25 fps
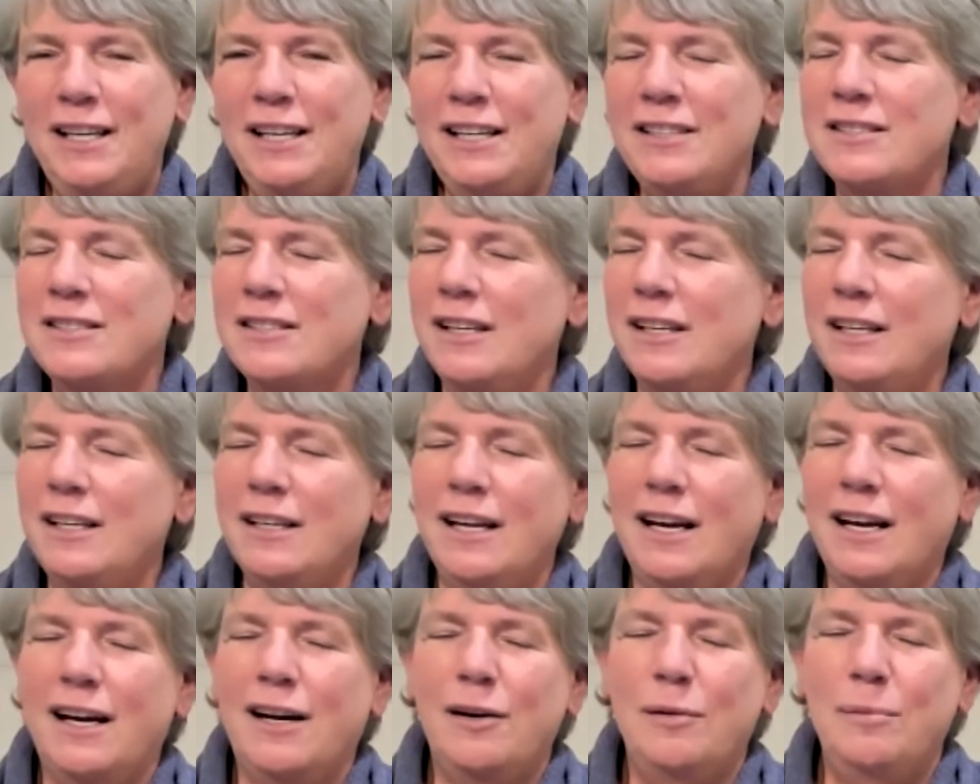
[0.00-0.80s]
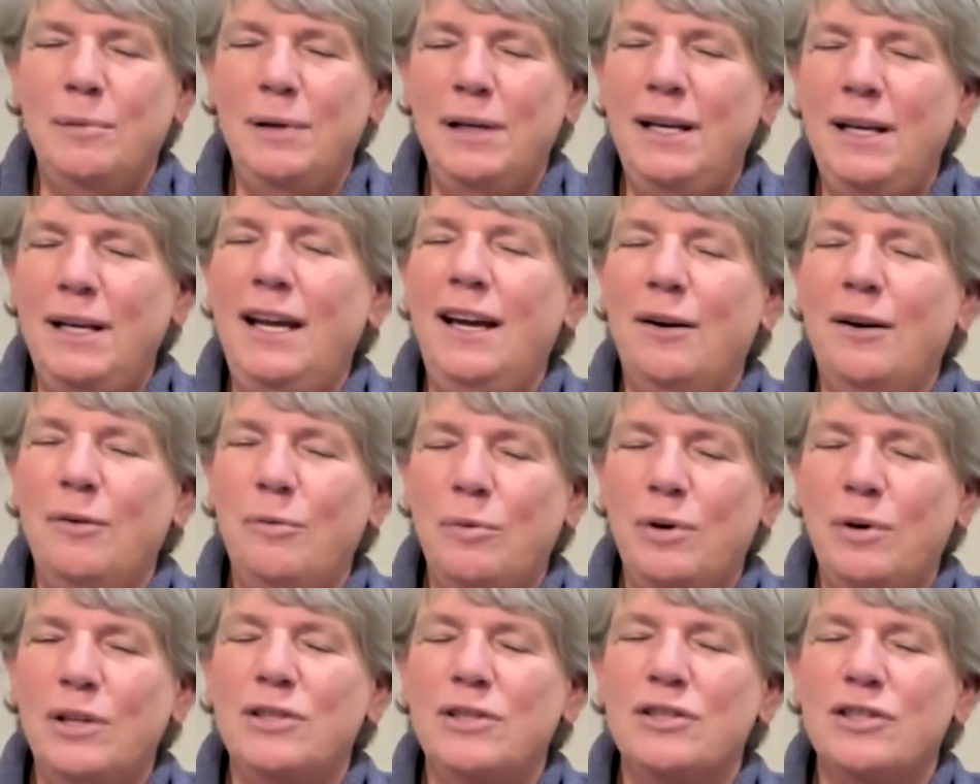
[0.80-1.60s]
us. And Carmen,
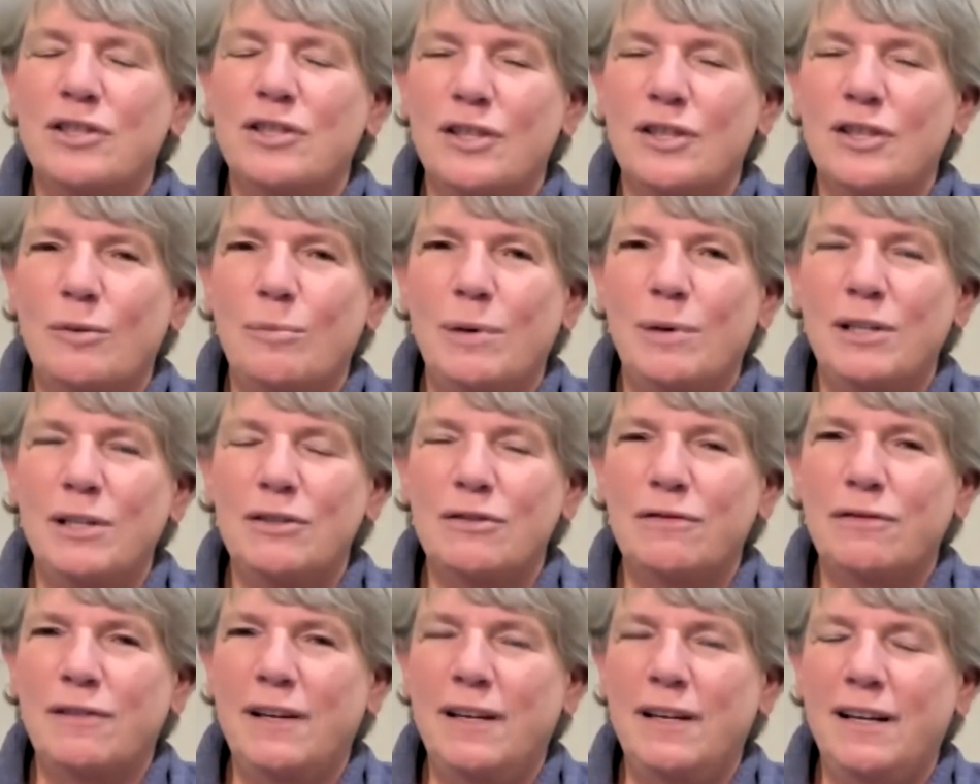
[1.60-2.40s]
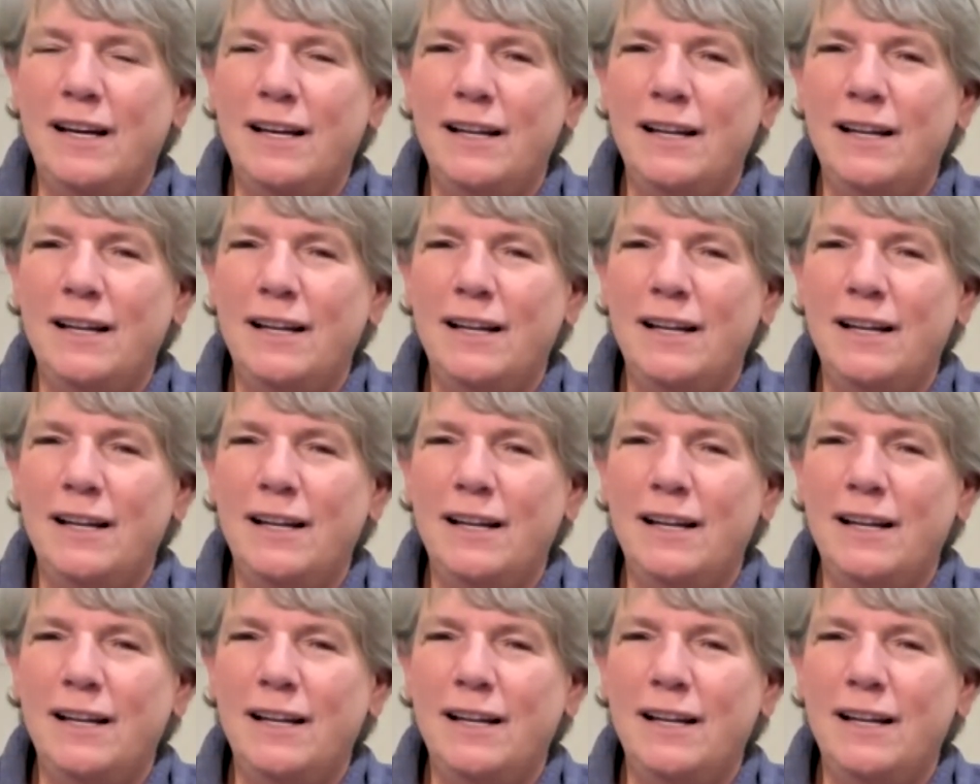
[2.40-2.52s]
it was so much fun.